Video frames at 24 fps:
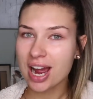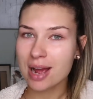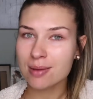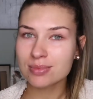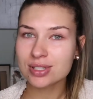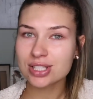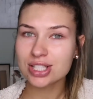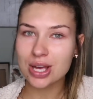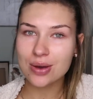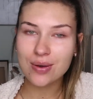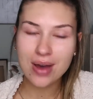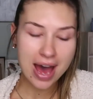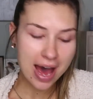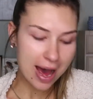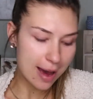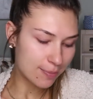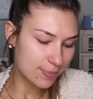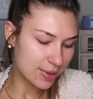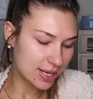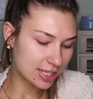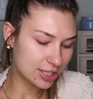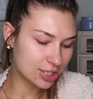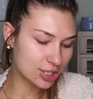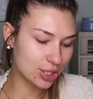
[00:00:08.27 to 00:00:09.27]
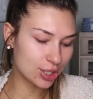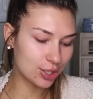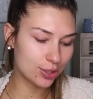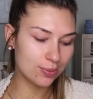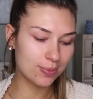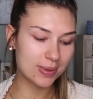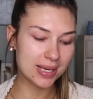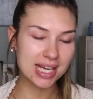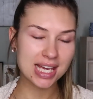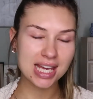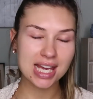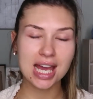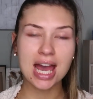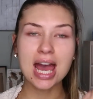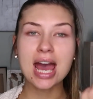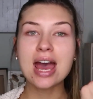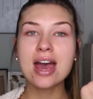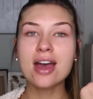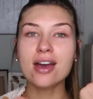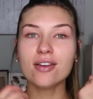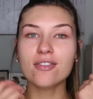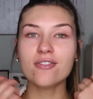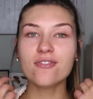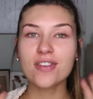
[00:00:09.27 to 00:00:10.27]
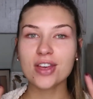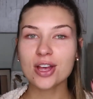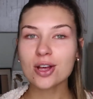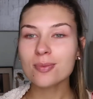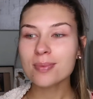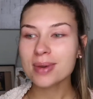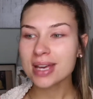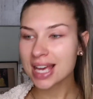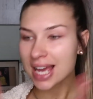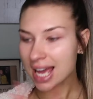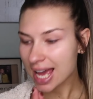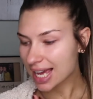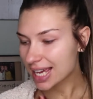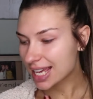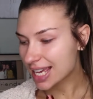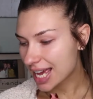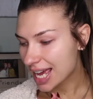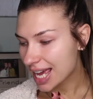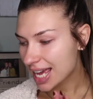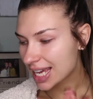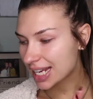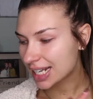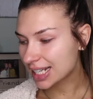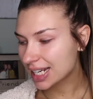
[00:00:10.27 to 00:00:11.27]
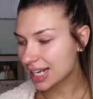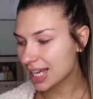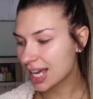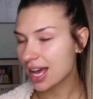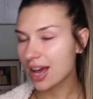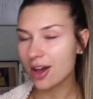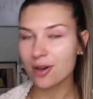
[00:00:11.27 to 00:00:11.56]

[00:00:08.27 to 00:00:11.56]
I'm so happy to be filming again.